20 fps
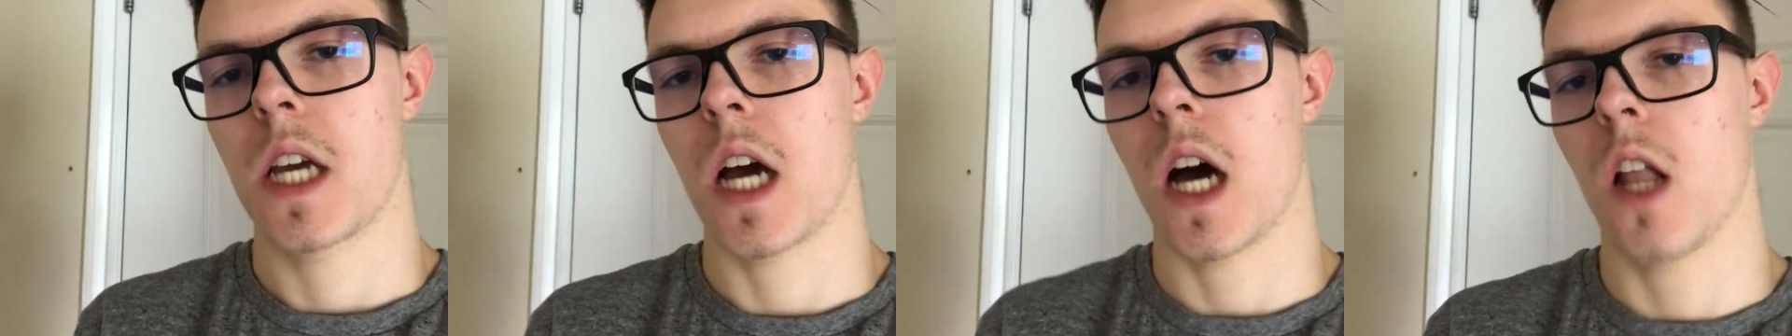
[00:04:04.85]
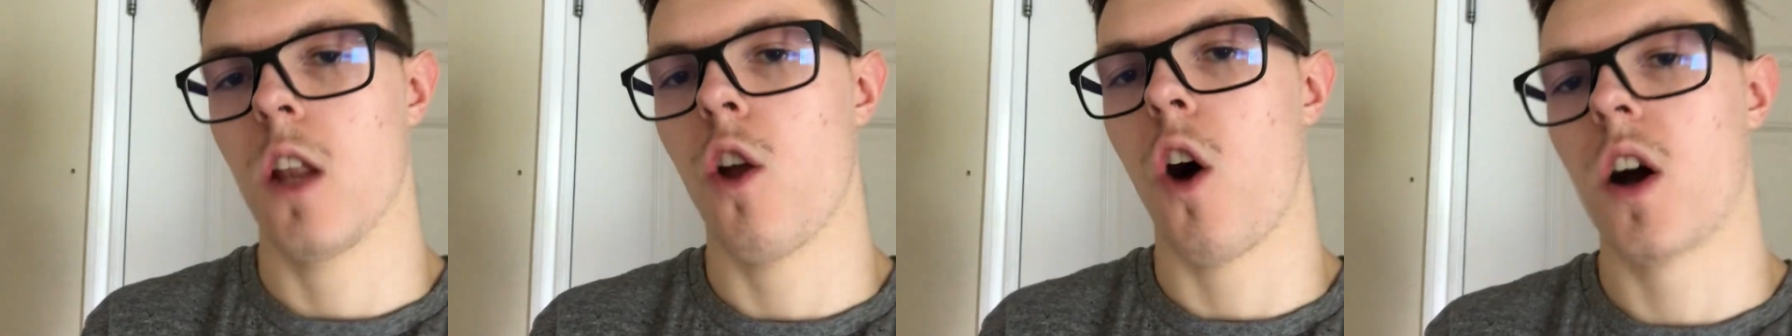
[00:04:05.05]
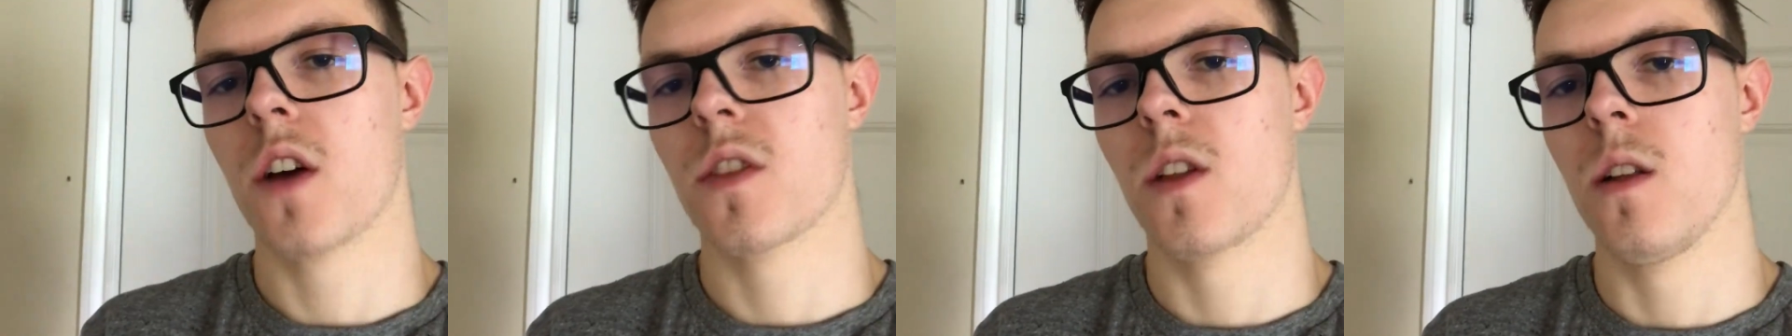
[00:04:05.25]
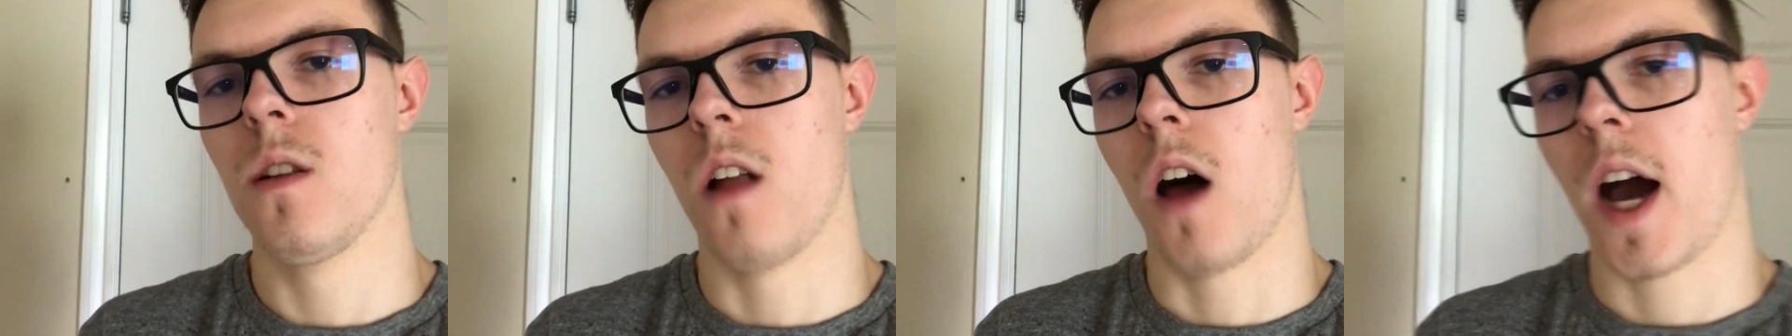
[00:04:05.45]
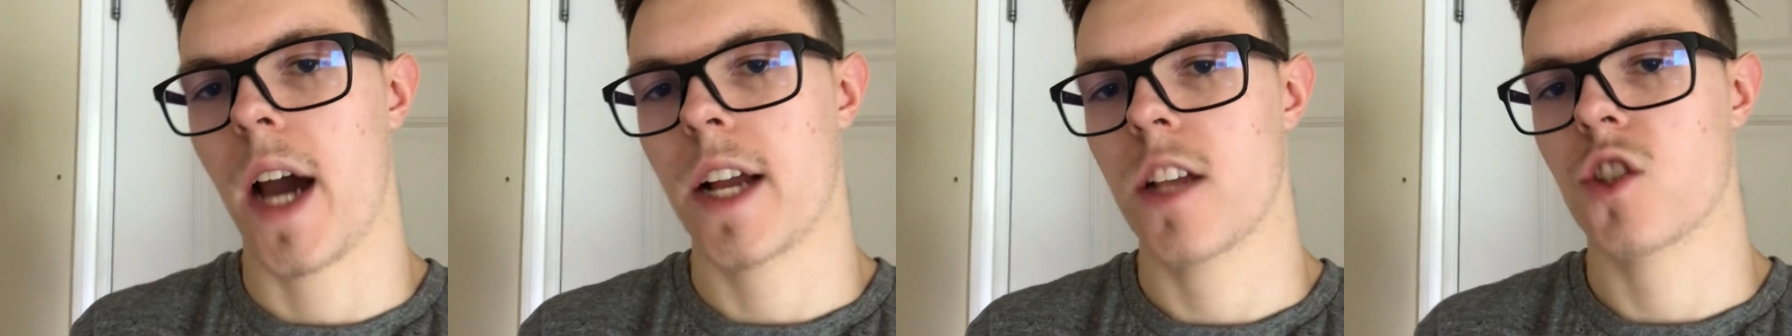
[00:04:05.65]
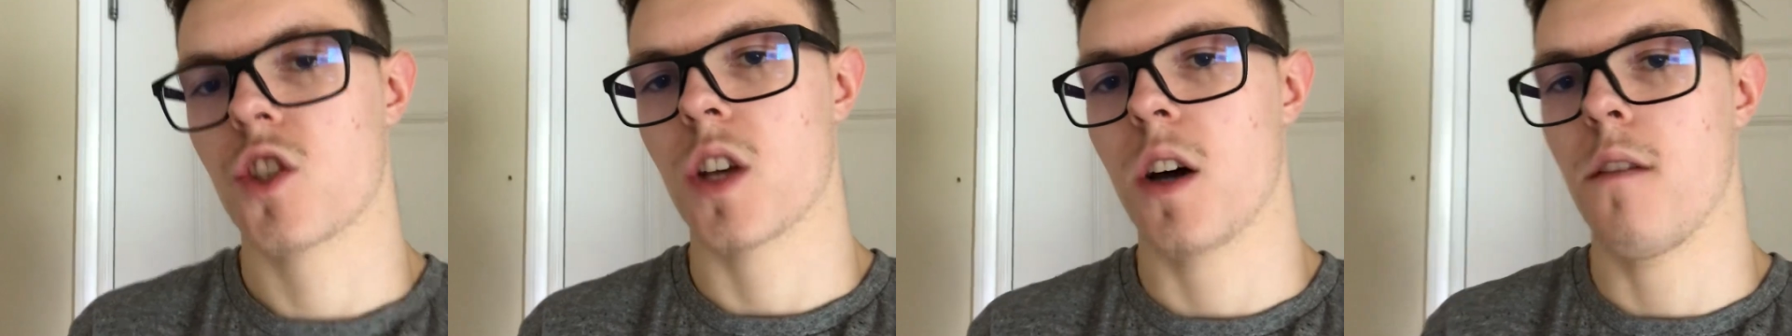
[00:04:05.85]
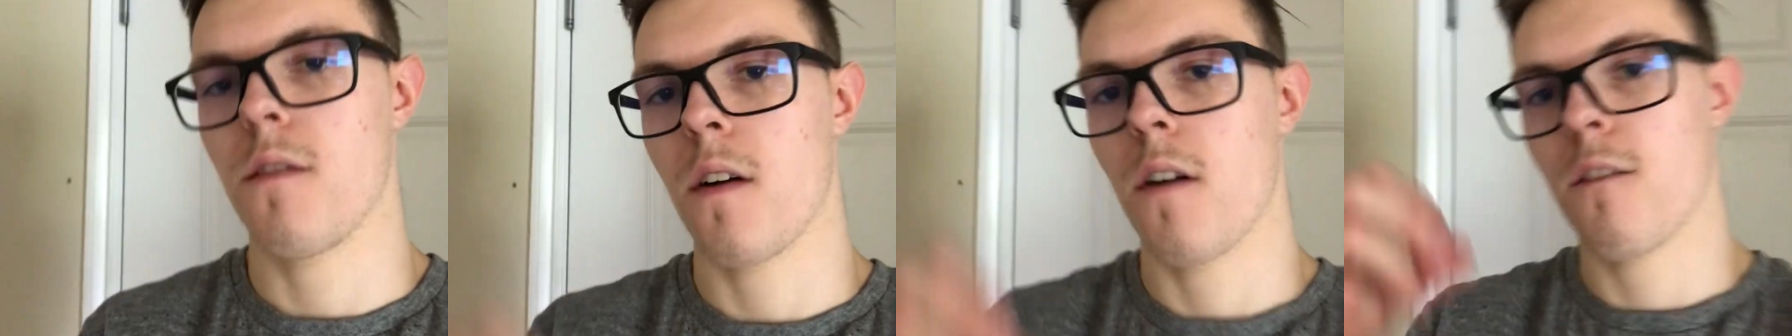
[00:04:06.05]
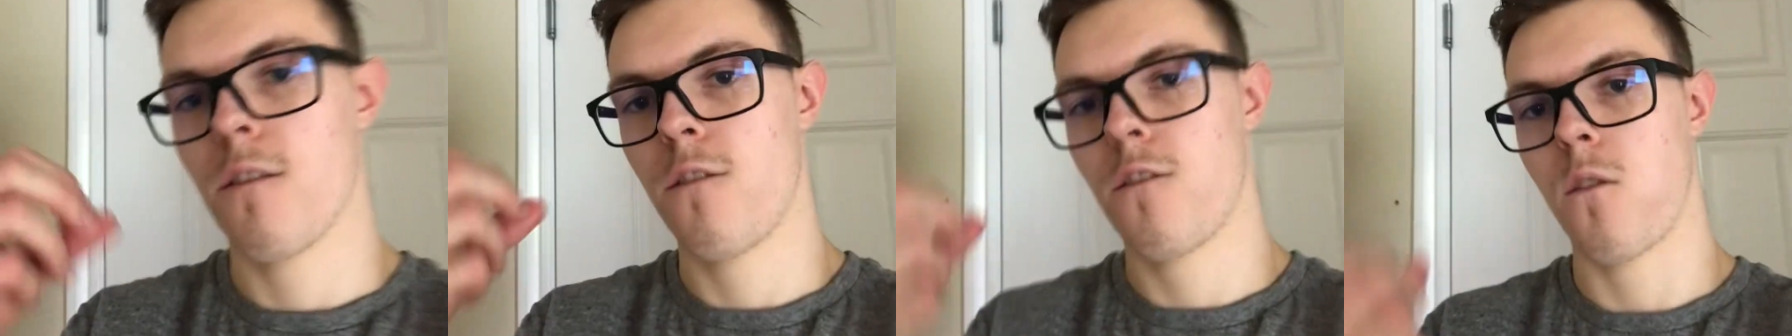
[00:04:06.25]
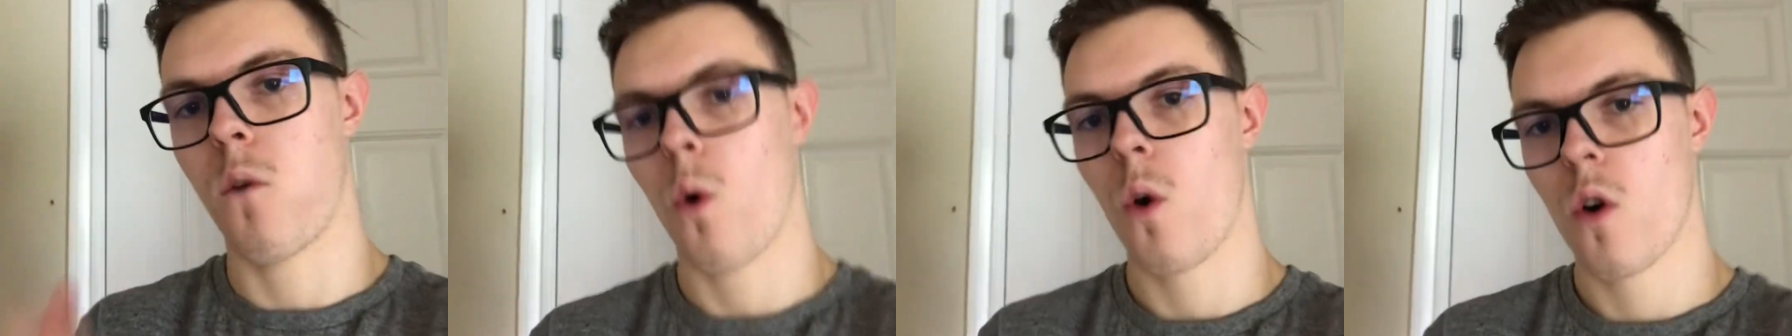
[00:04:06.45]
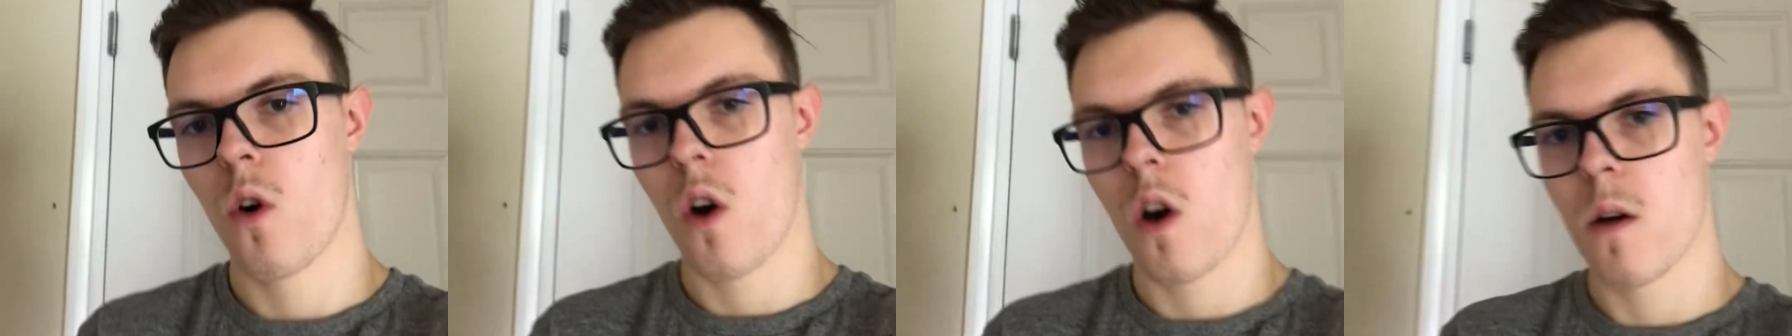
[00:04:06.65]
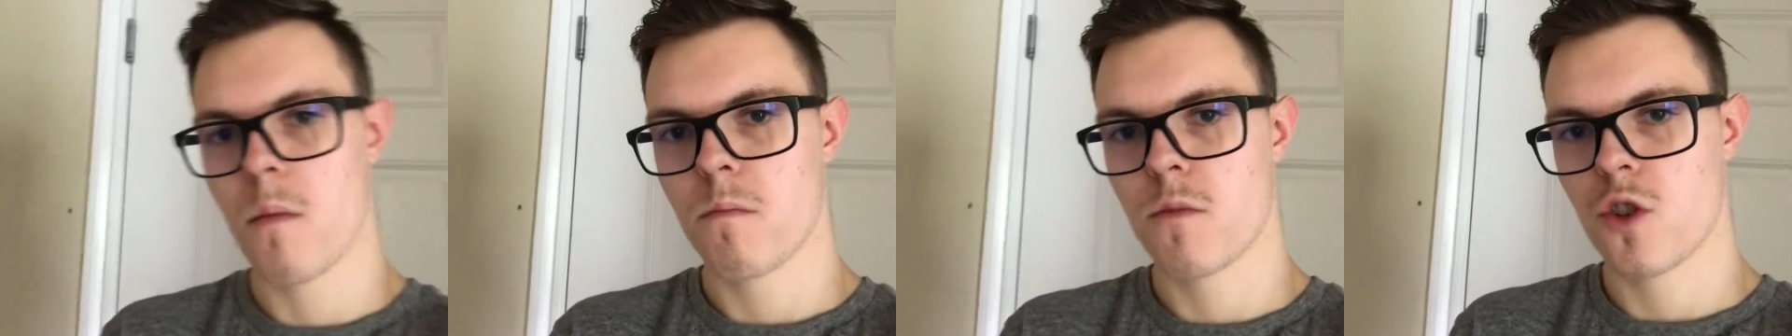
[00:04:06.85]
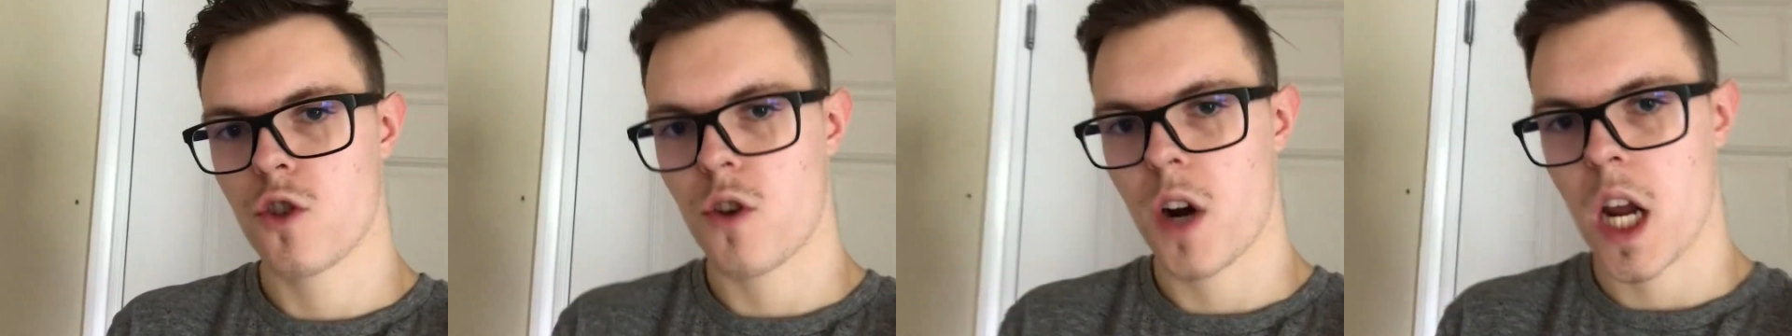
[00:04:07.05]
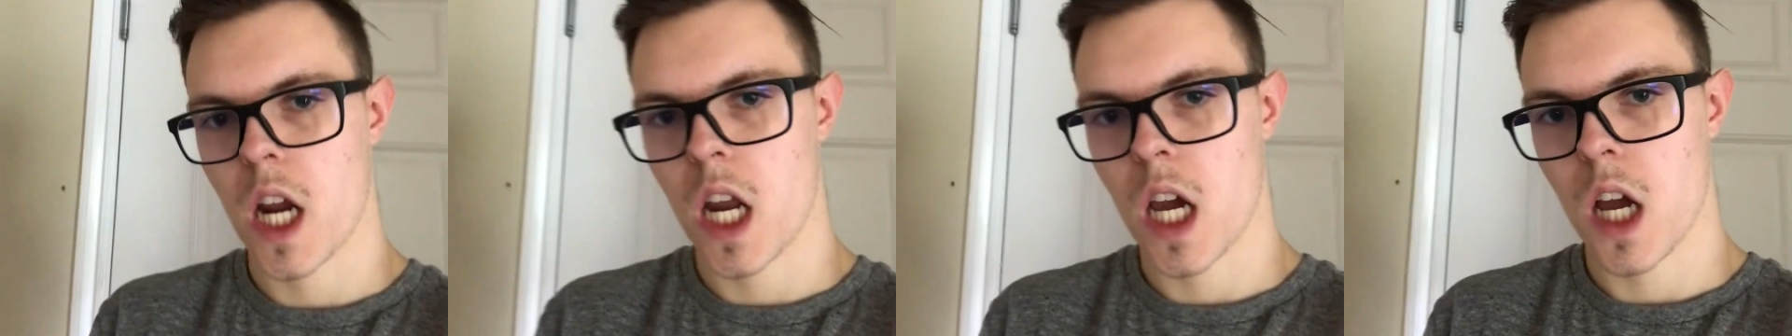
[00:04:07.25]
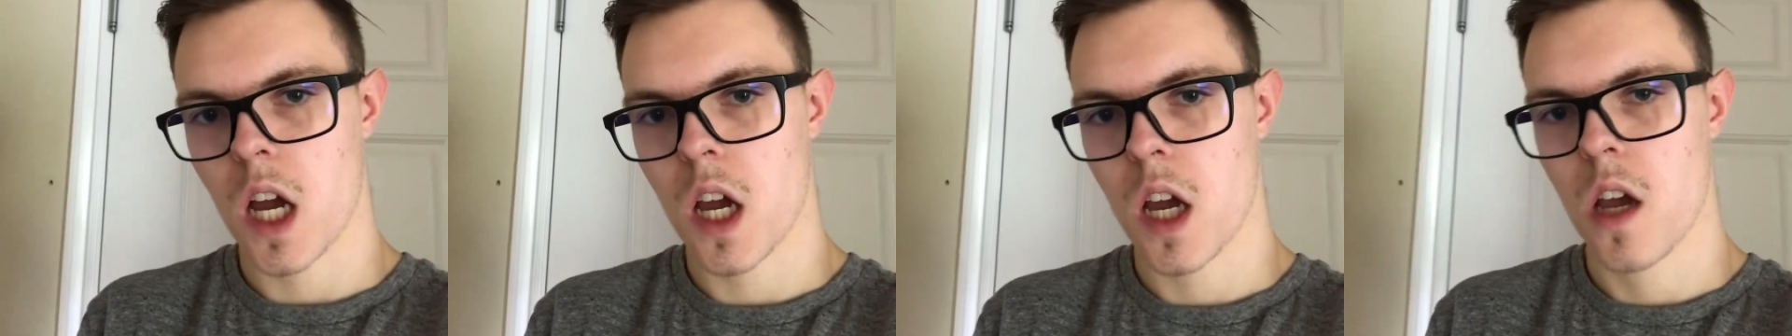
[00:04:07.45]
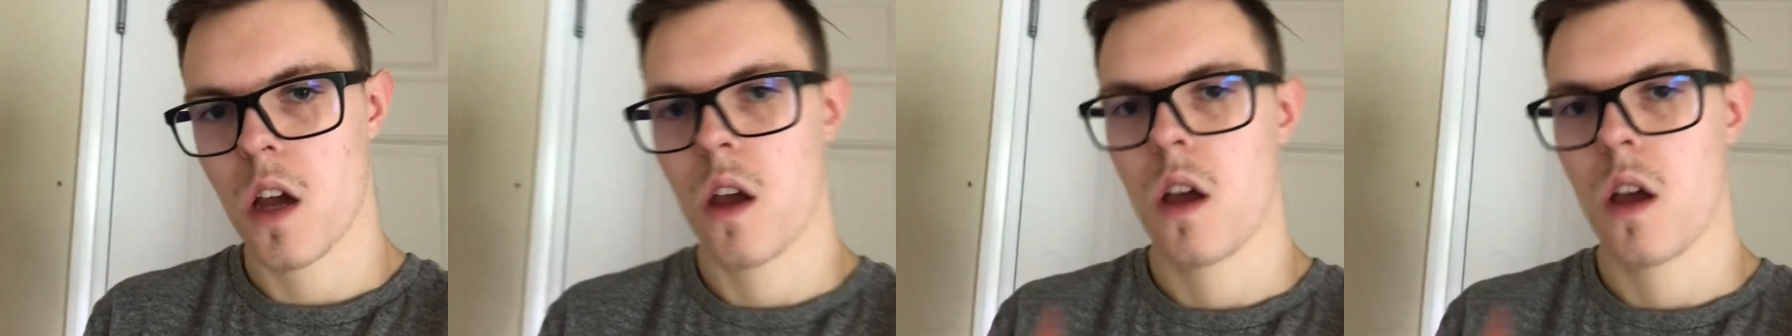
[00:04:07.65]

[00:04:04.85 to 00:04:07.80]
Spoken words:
along the lines of forearm training,